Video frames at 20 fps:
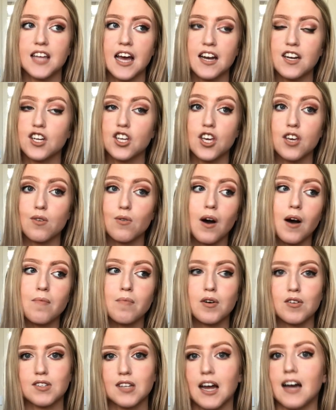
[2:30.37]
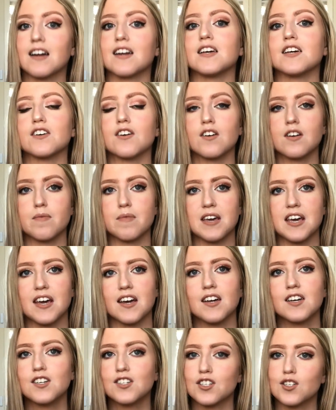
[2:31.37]
then you are most likely going to
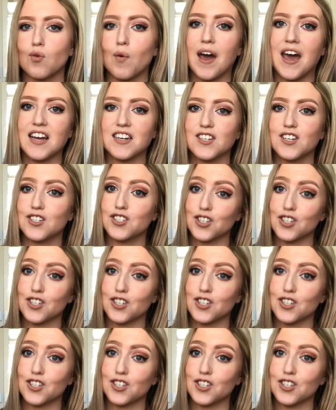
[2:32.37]
be swayed